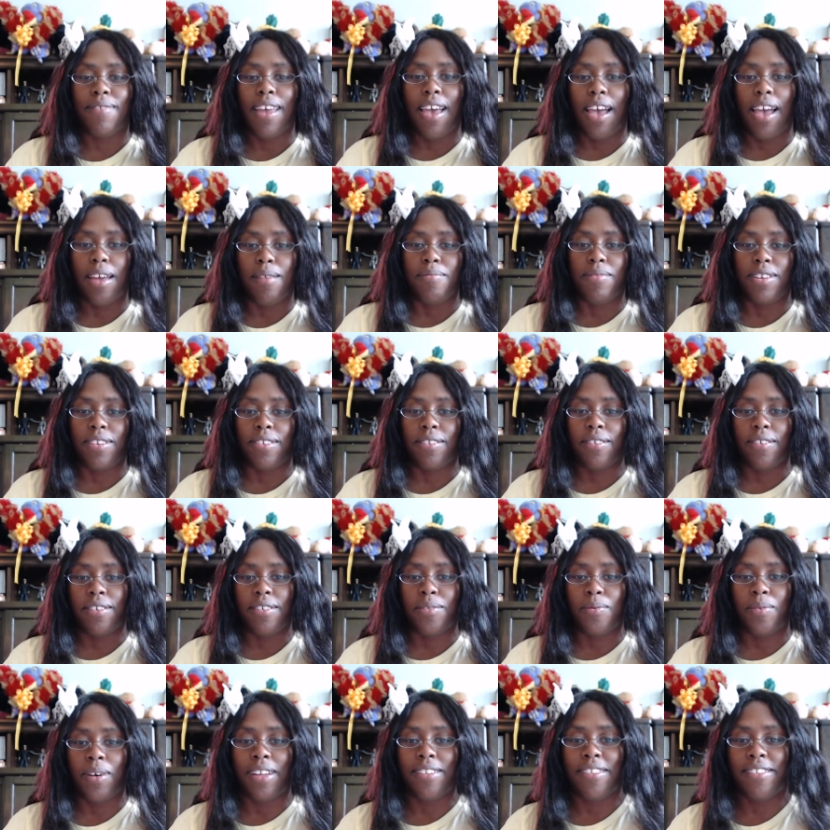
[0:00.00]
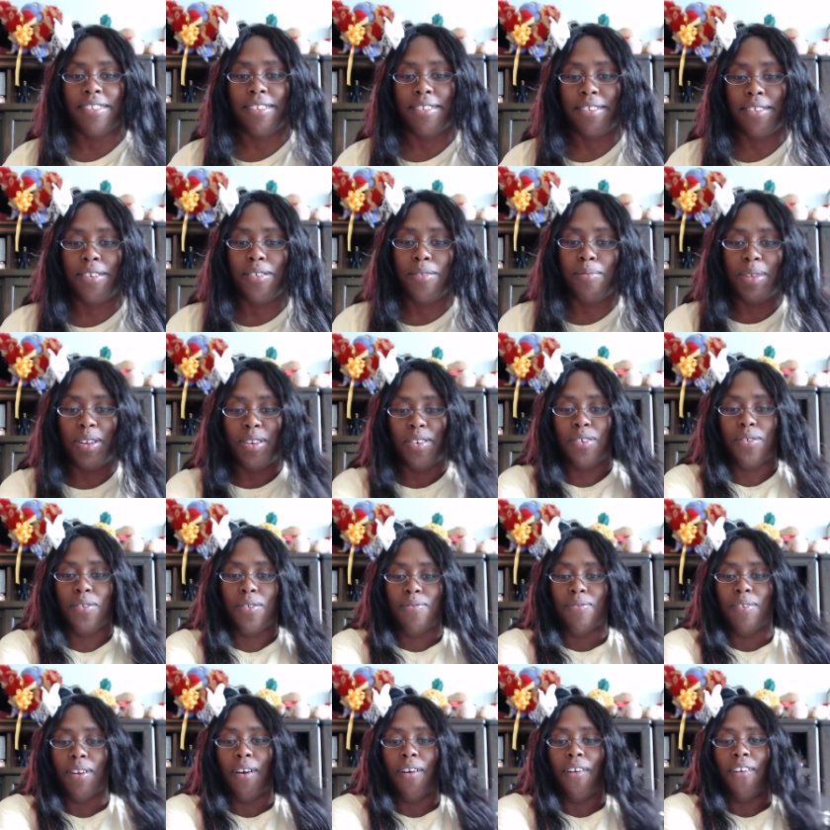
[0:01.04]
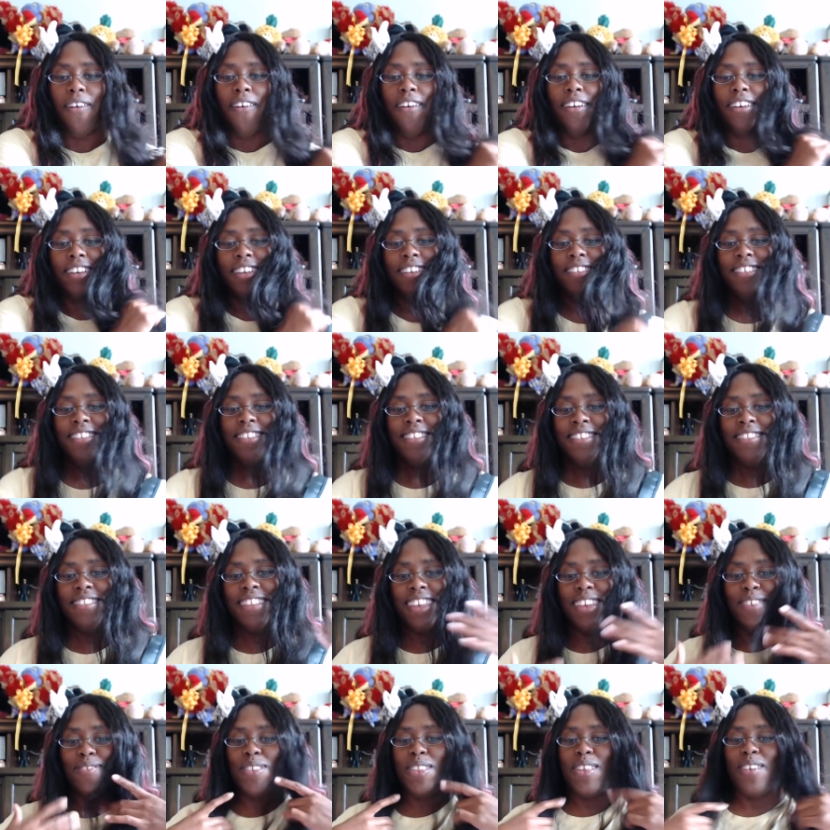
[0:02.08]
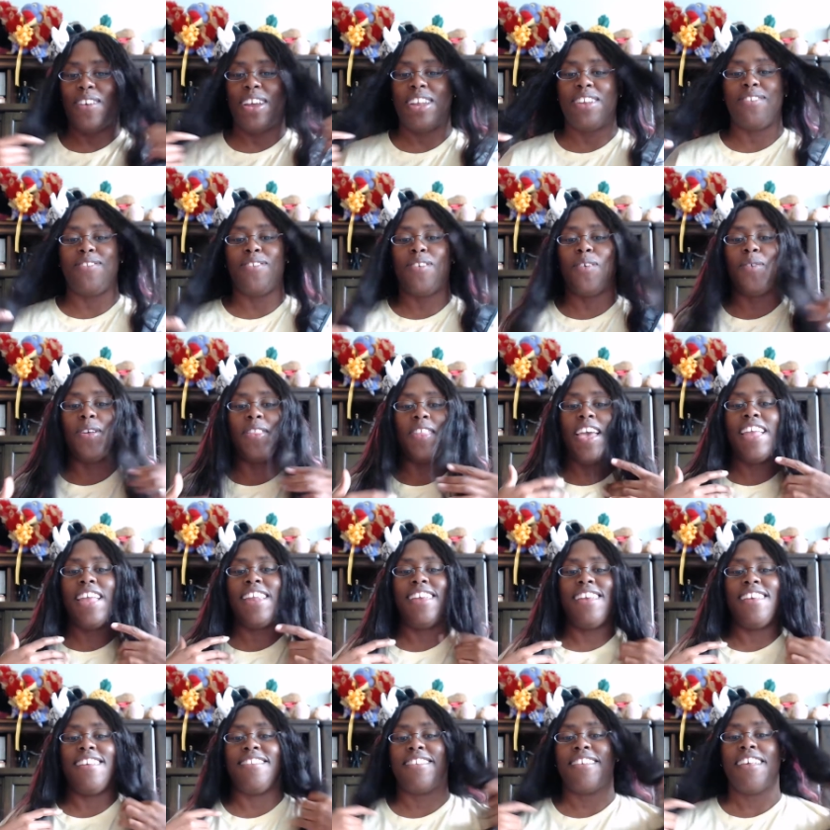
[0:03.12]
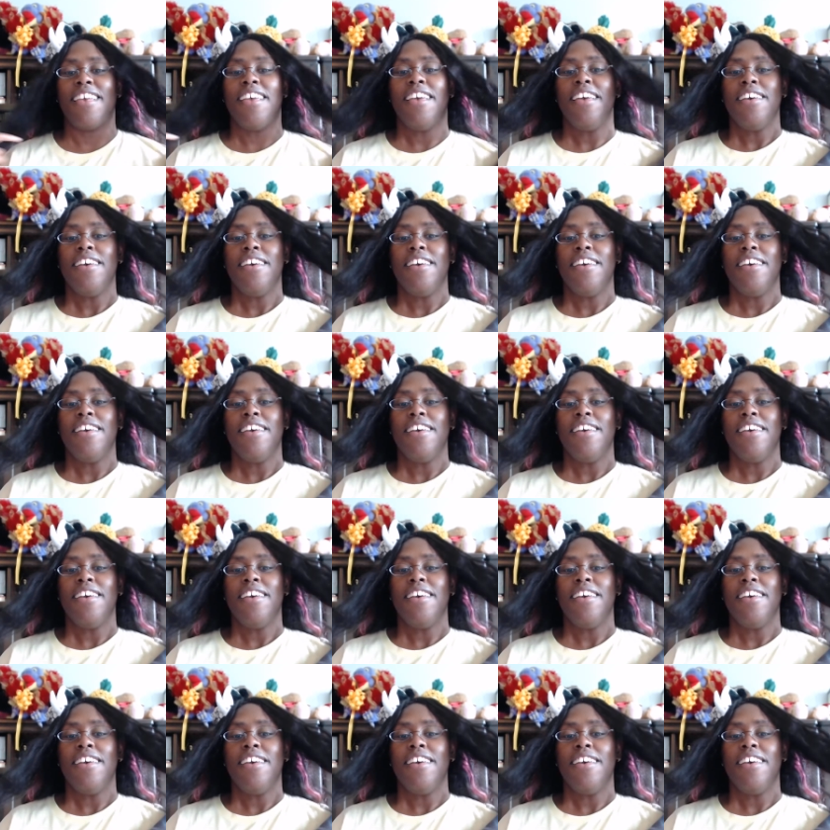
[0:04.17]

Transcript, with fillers: I'm just going to watch this human do a vlog, even though I don't know what that is.